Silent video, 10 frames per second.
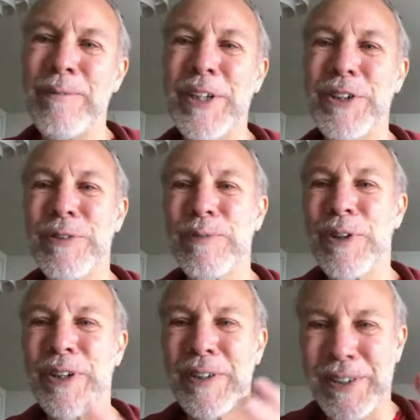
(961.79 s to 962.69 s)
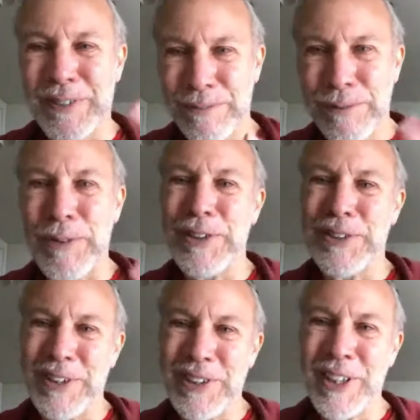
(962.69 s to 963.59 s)
much more focused
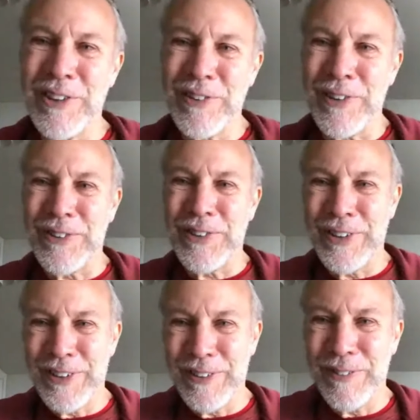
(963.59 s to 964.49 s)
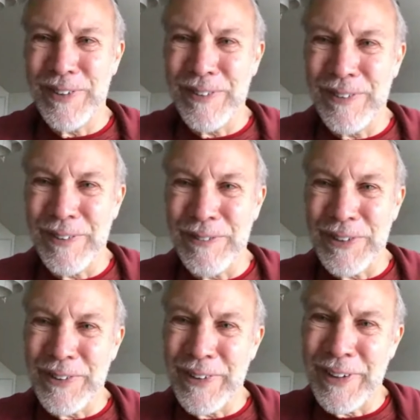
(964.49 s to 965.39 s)
and central to what was
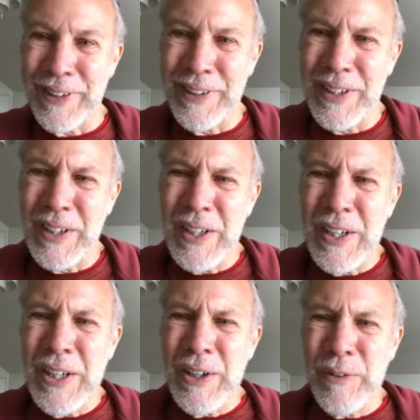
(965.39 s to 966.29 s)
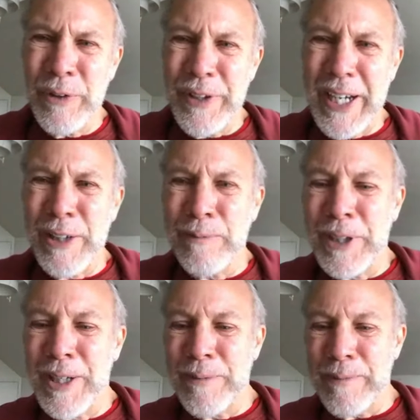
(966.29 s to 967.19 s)
going on. With Adam
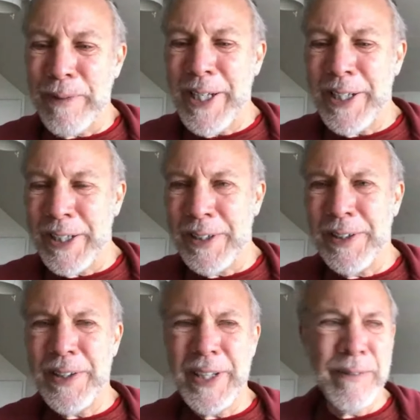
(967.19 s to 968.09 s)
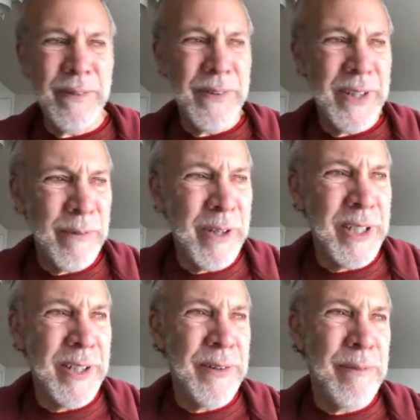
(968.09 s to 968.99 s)
Baum, the painting, they
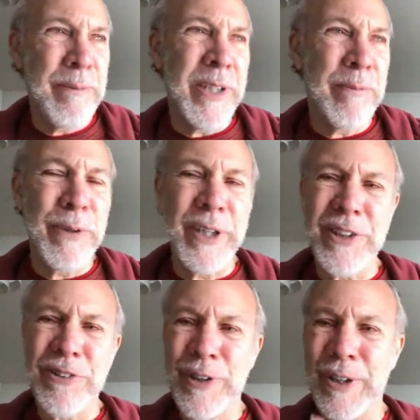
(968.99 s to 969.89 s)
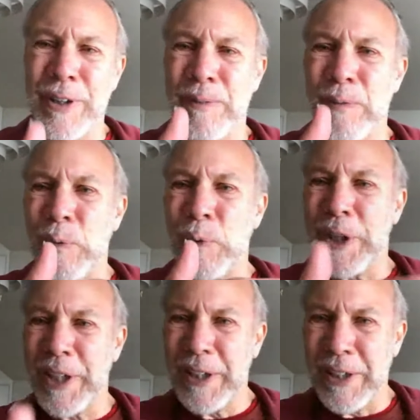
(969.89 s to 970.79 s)
wanted me to put extra
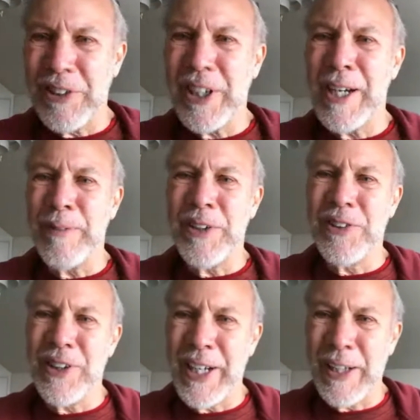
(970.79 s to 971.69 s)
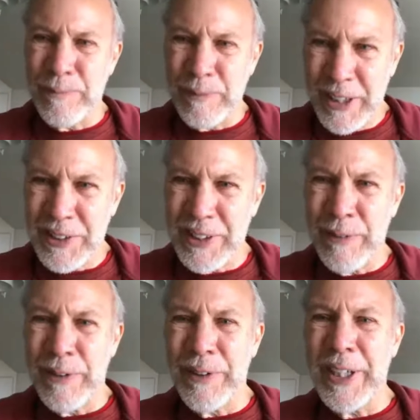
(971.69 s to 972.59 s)
work and time into that because they
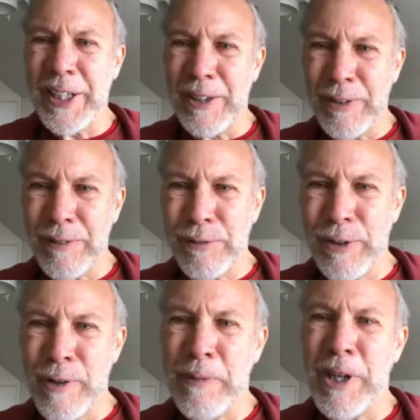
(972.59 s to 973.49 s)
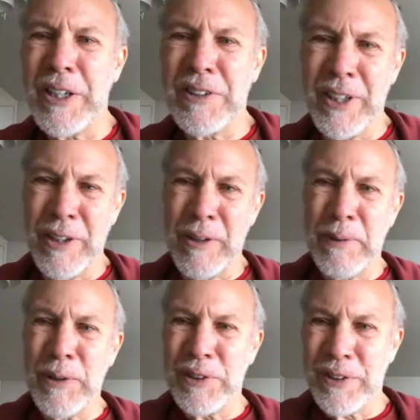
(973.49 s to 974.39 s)
were thinking of it for the box and the
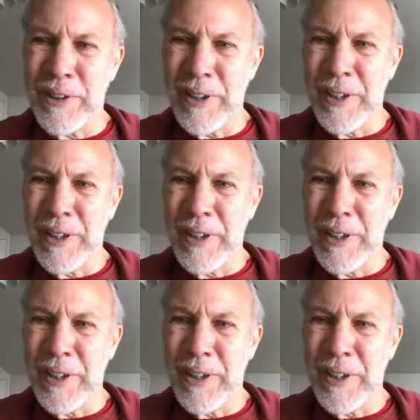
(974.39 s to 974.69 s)
poster,